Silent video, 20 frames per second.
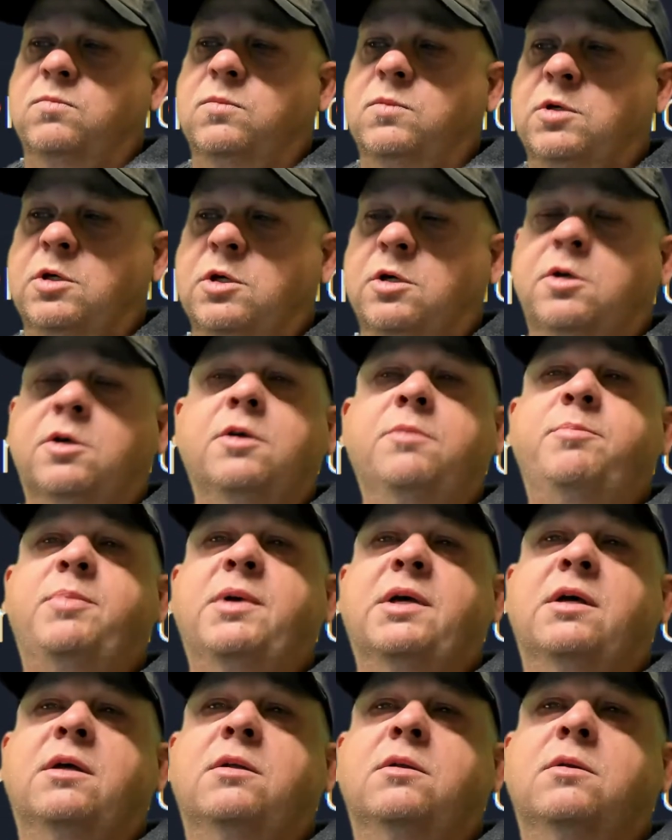a good
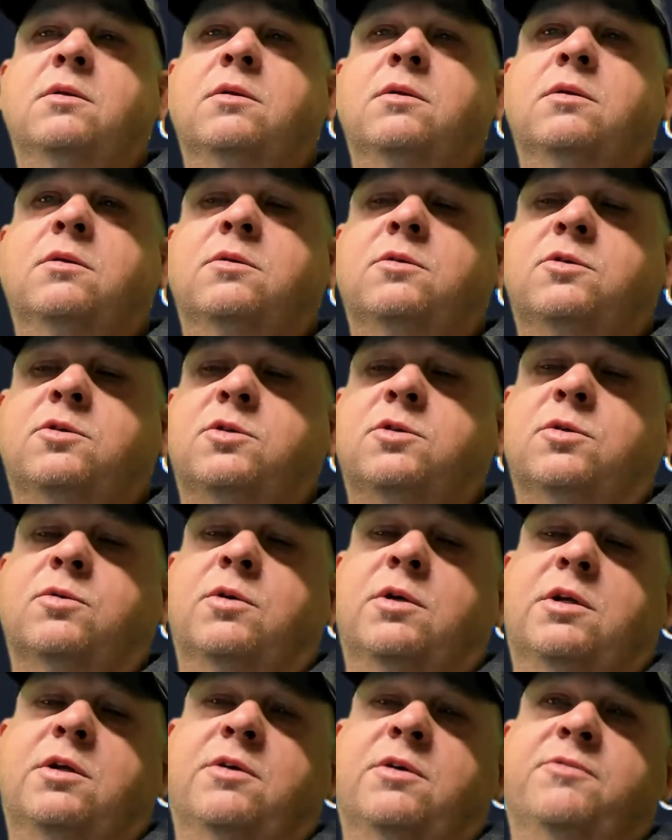bit to
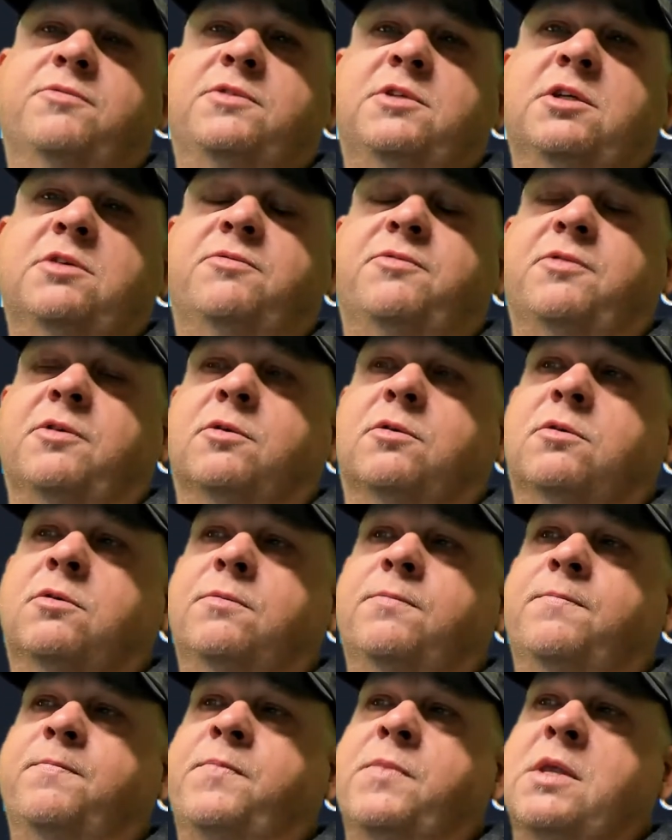it of Tfuel.
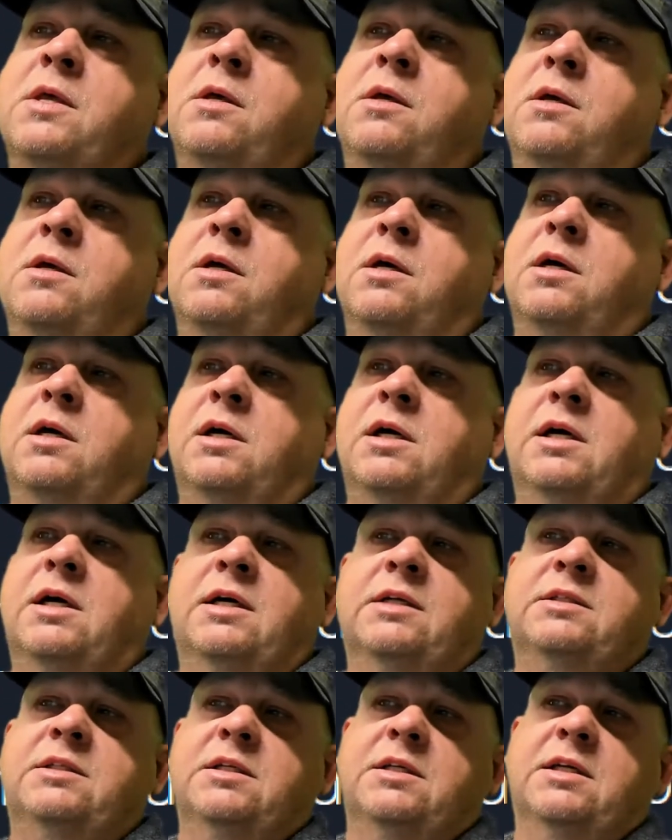I
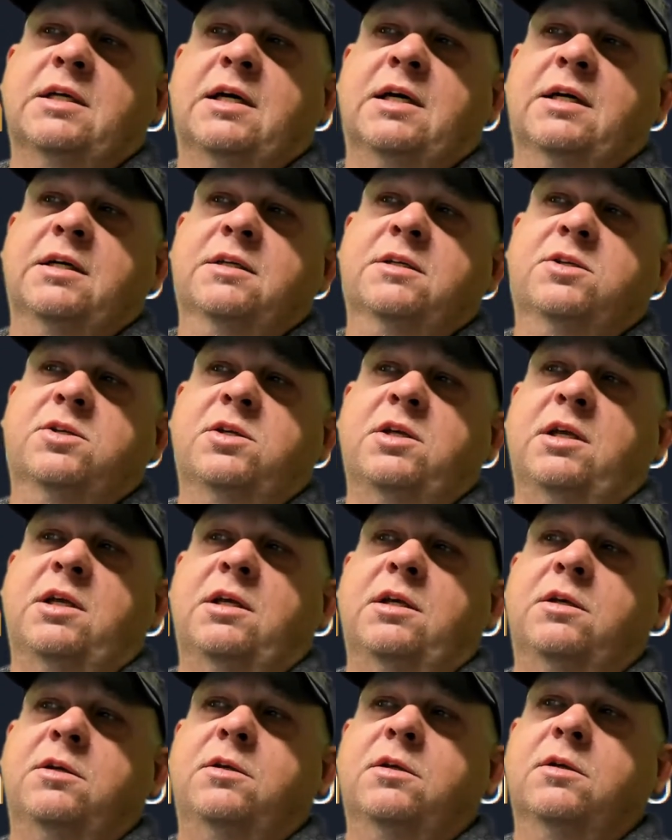did not
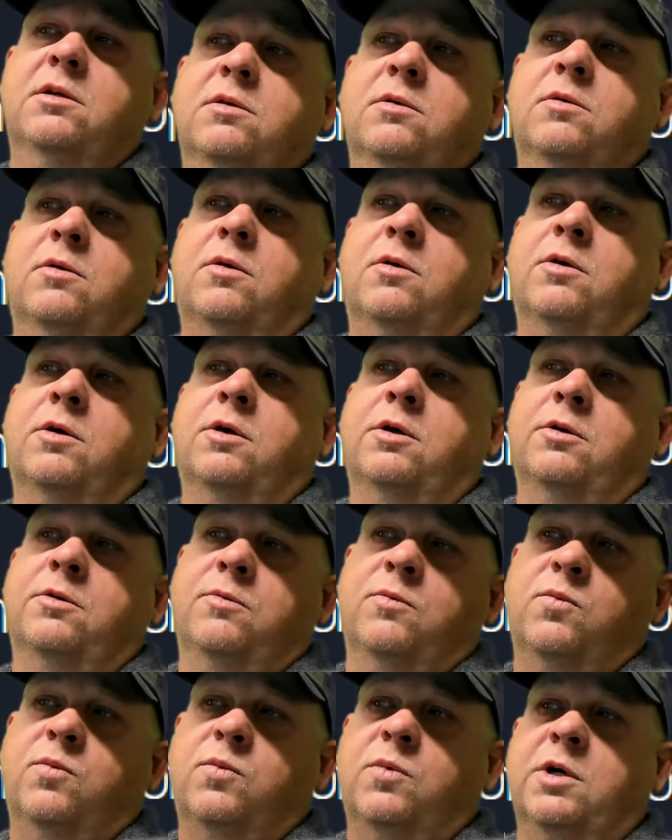exceed
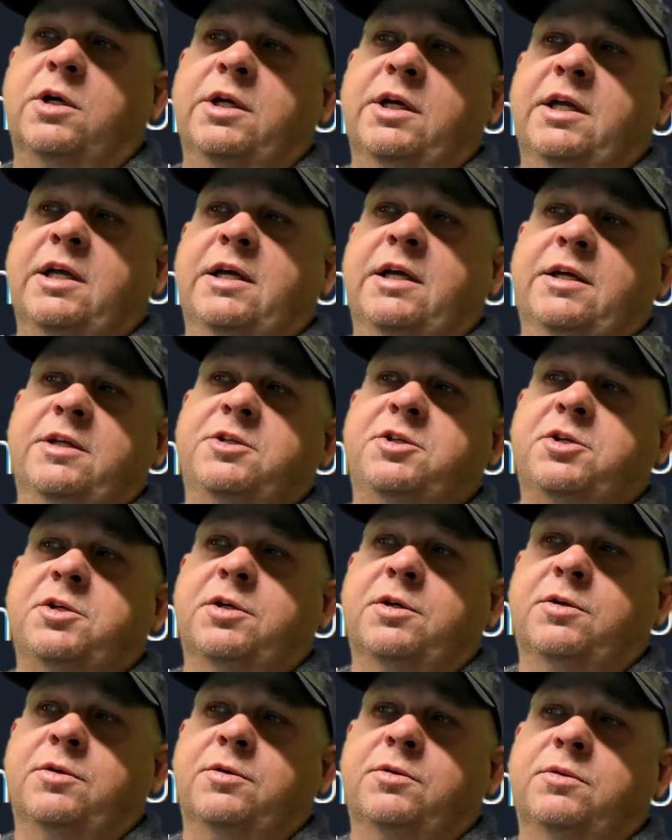on one Edge
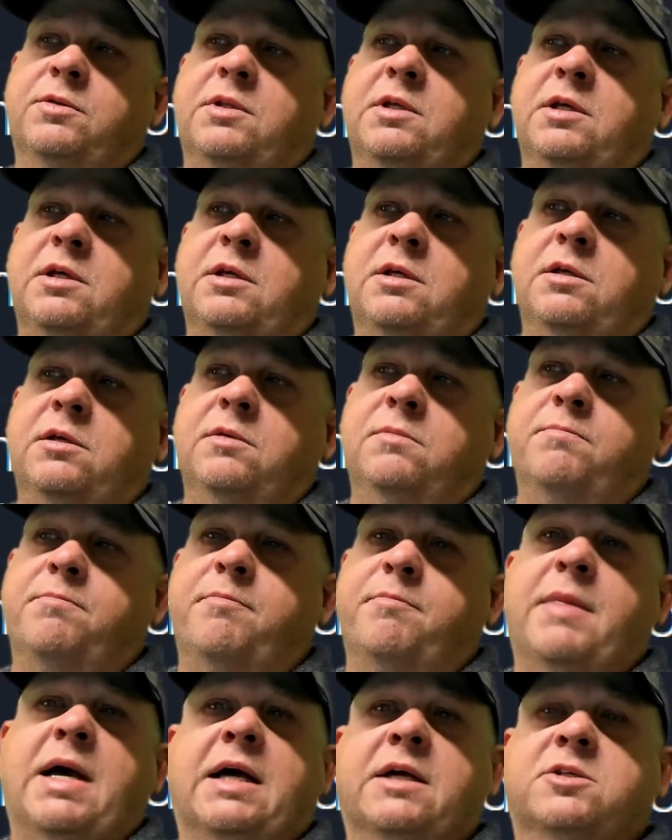node the
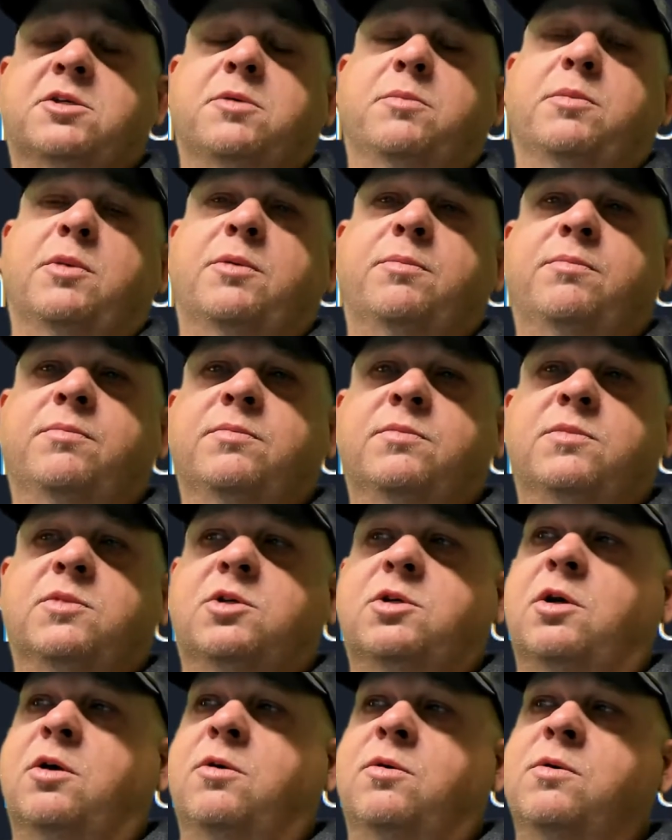maximum.
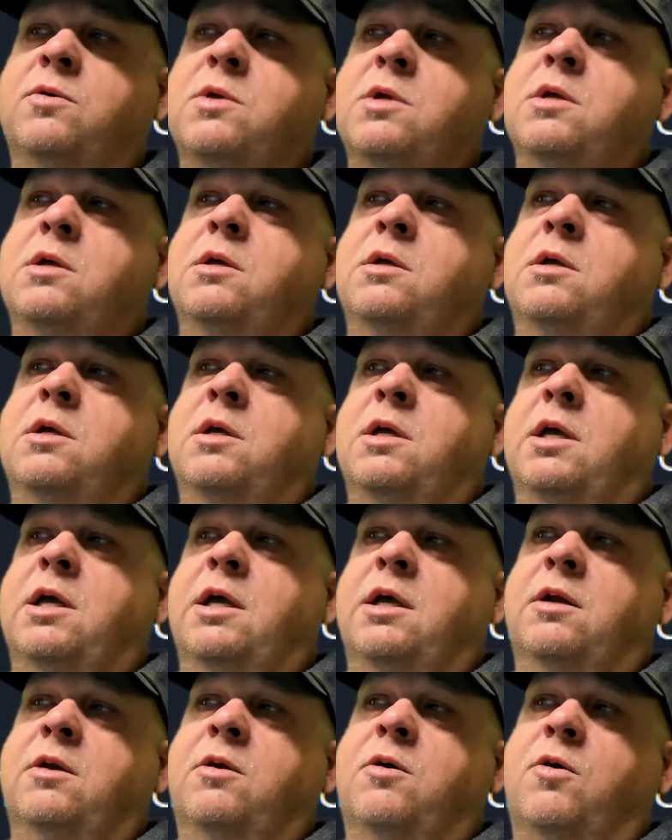So,
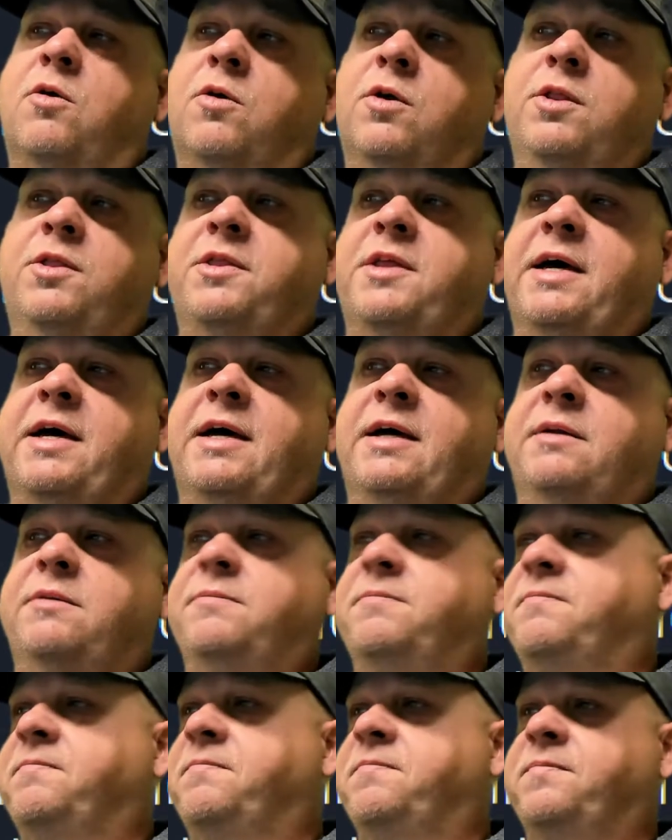and on that,
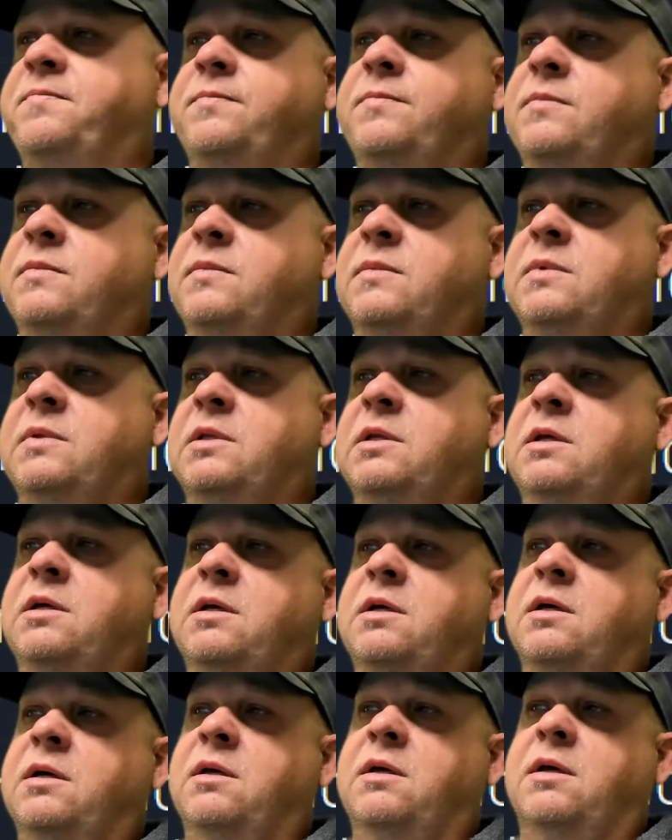
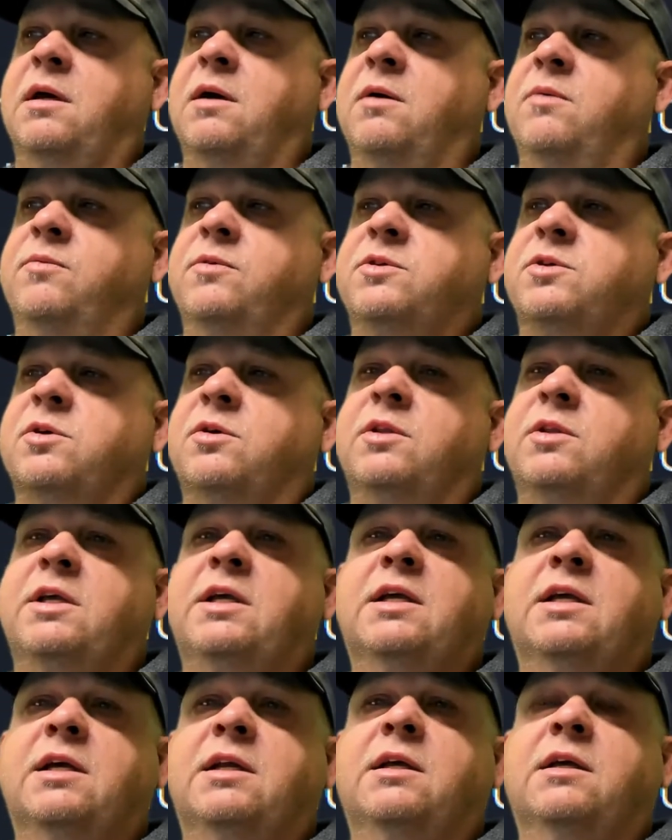I was only
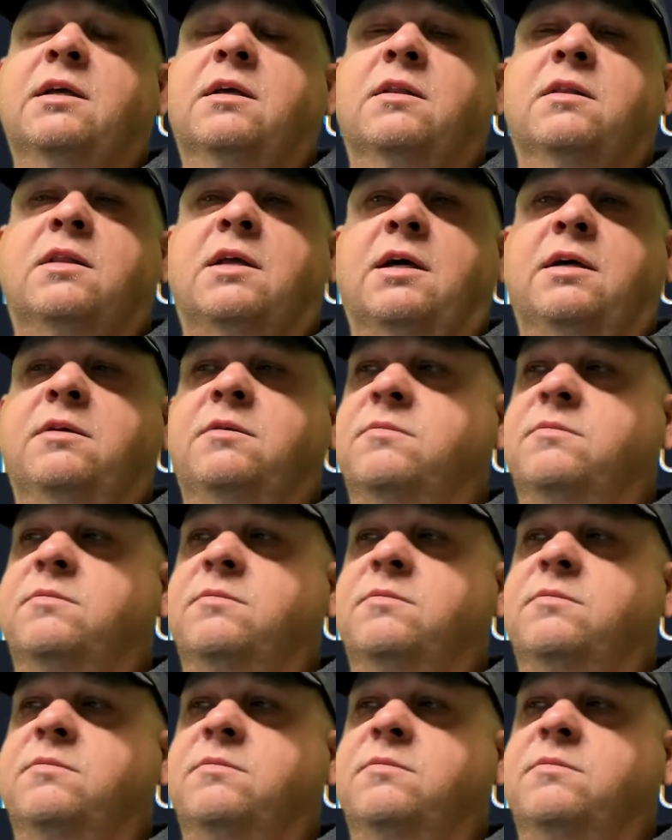getting like,